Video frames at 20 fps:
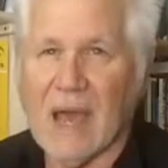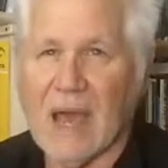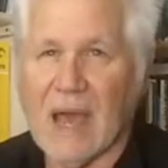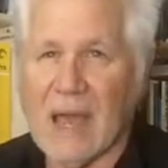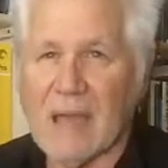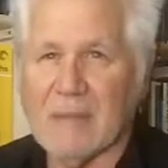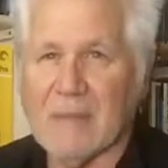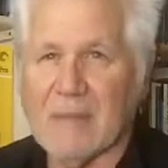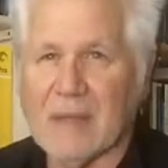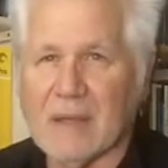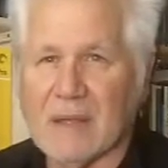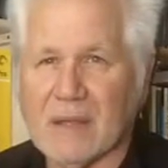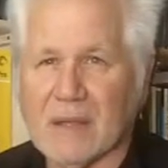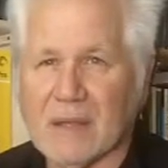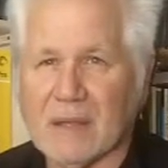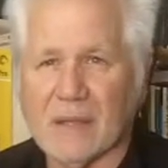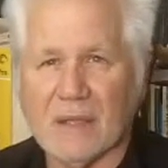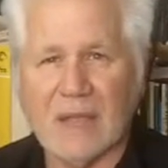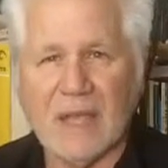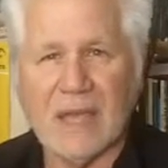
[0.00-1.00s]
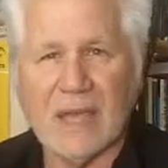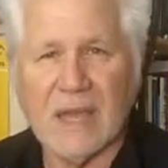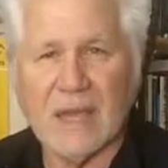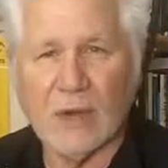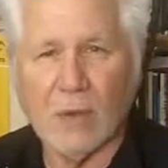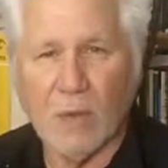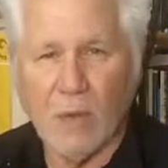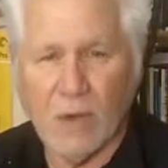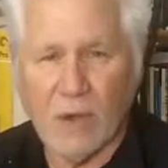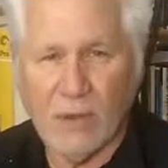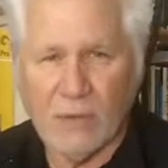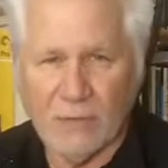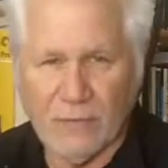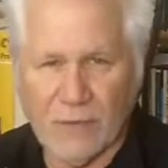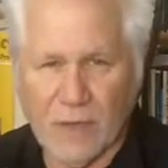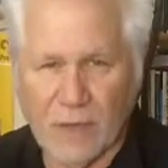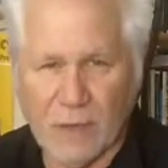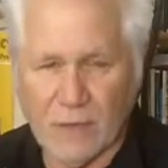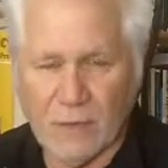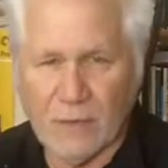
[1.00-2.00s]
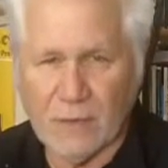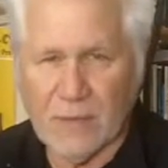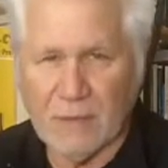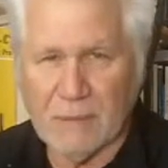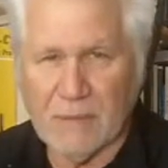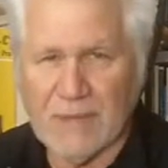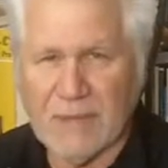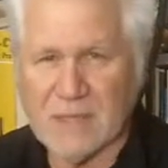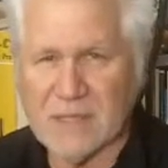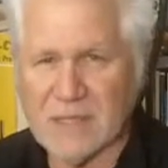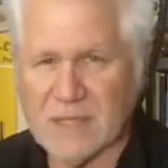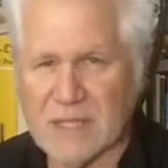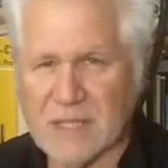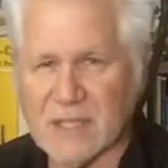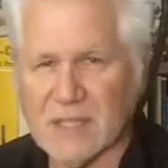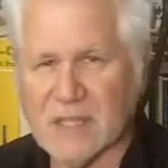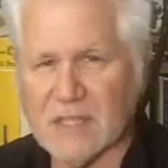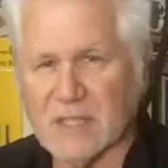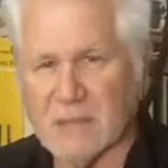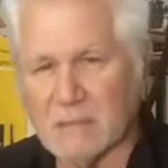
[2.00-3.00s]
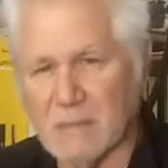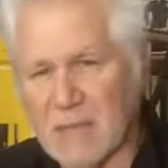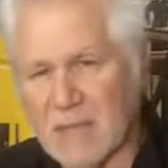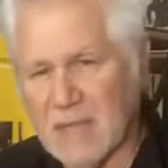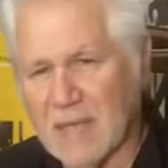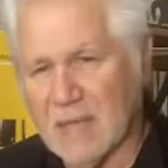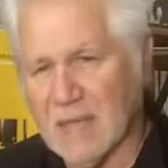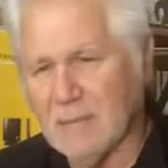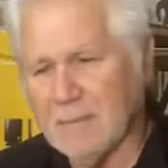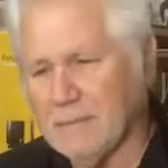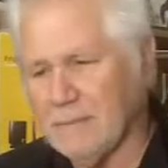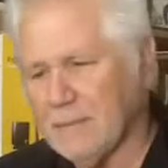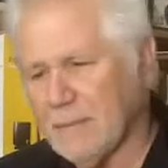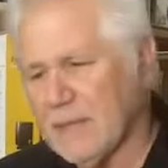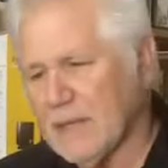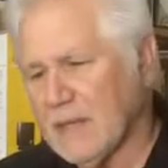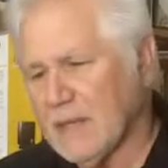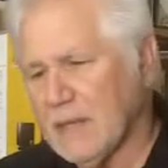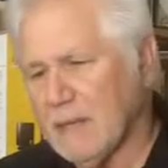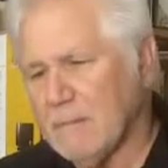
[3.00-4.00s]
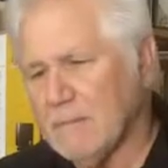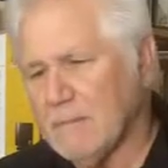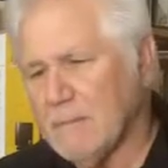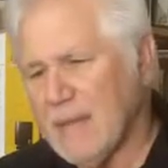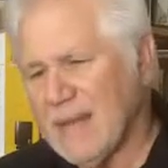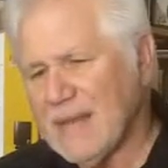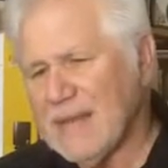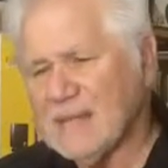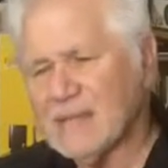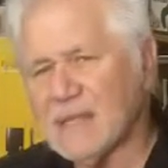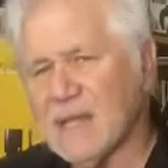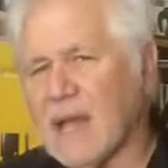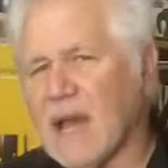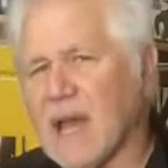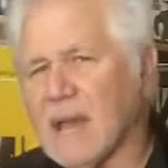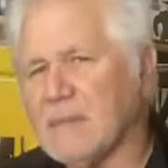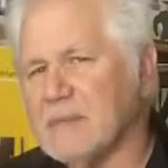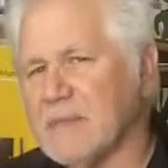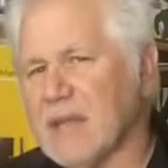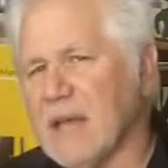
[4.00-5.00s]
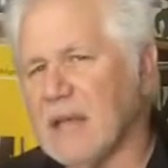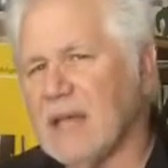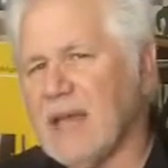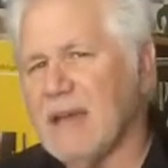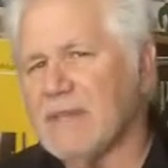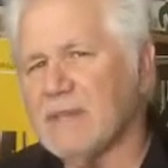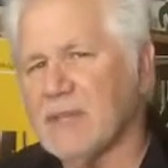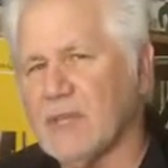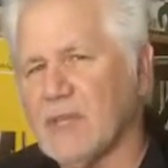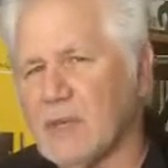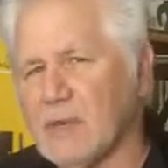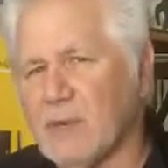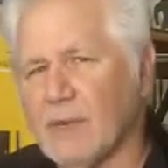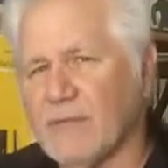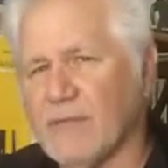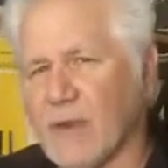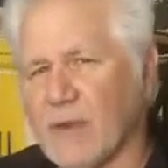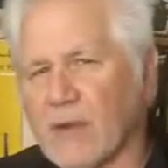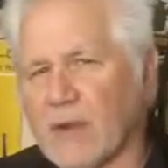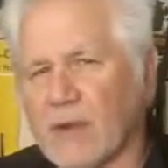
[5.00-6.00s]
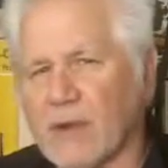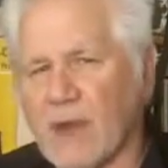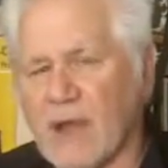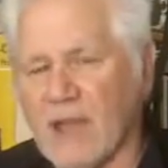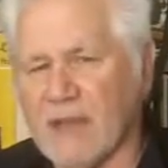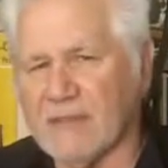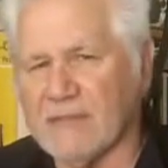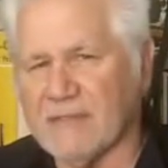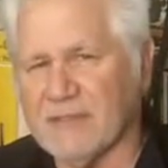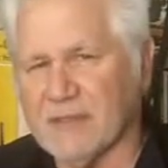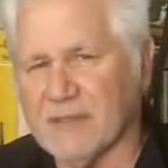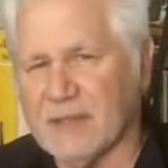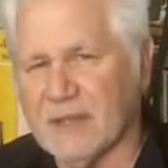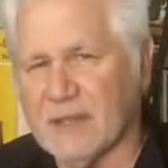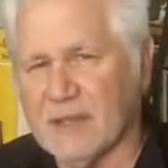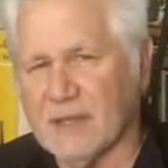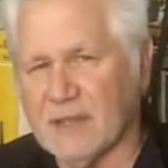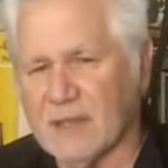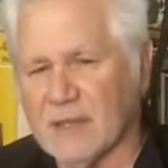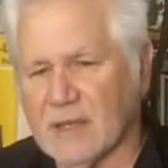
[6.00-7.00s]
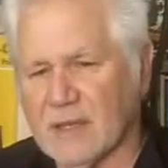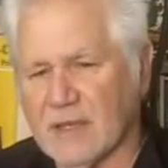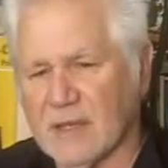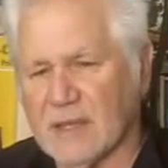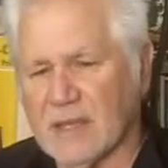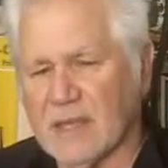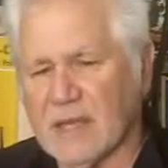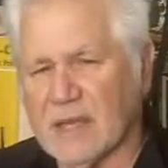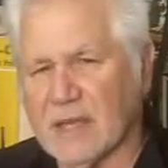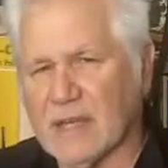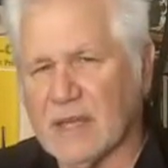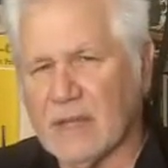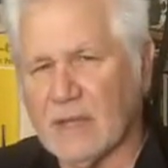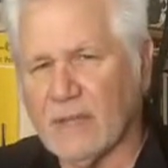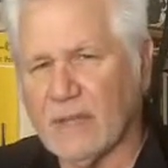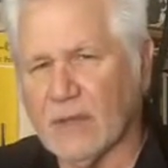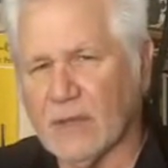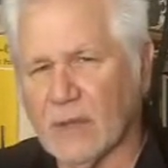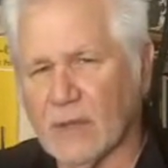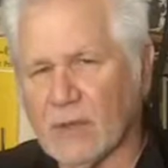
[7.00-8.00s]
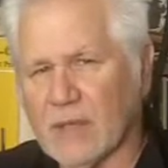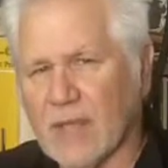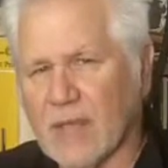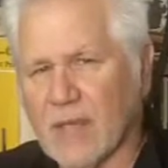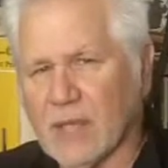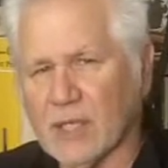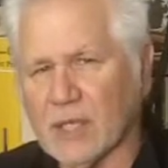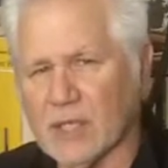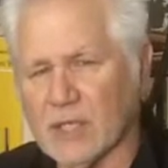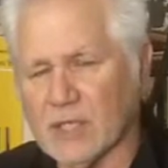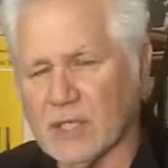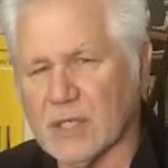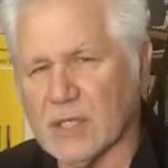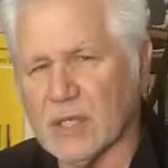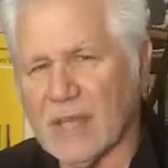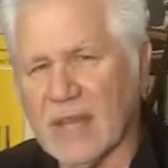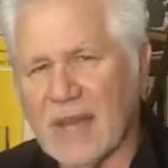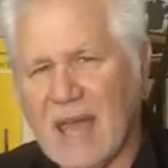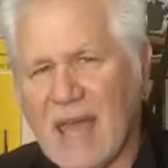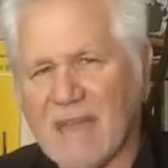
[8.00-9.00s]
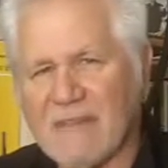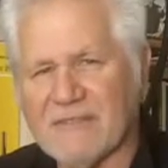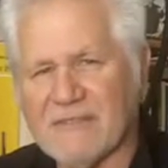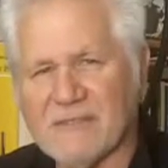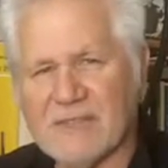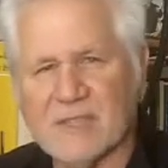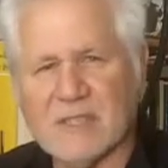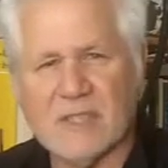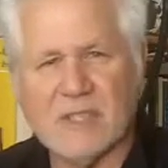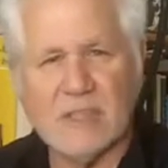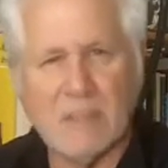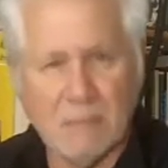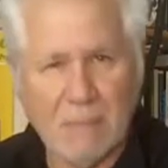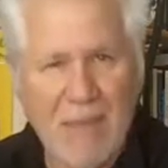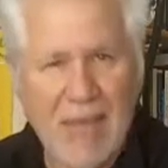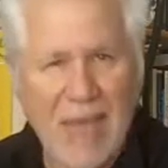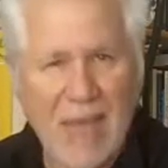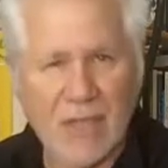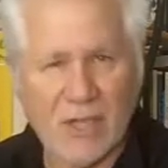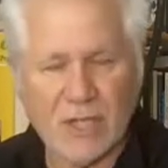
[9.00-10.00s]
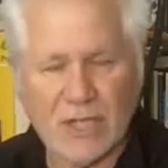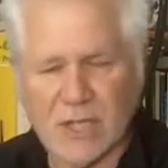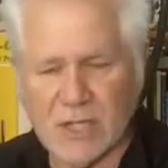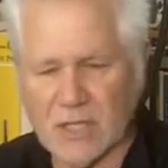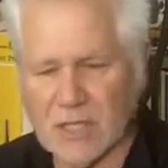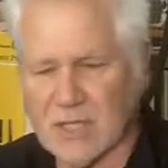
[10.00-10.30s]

I'm looking at a workflow that makes sense to me. Many times I'll have to do a photograph in different locations that have to match.